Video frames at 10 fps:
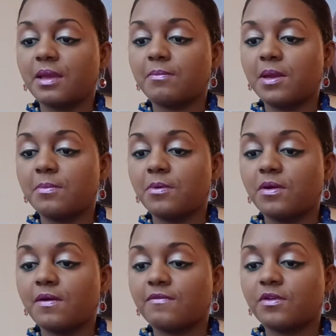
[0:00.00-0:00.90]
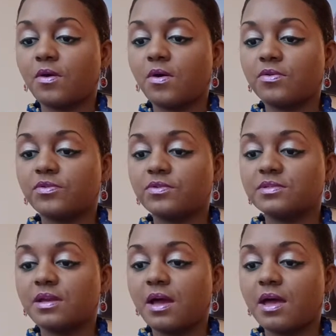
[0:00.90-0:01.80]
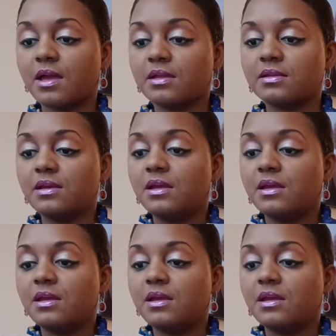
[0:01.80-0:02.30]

a member of the Author's Guide,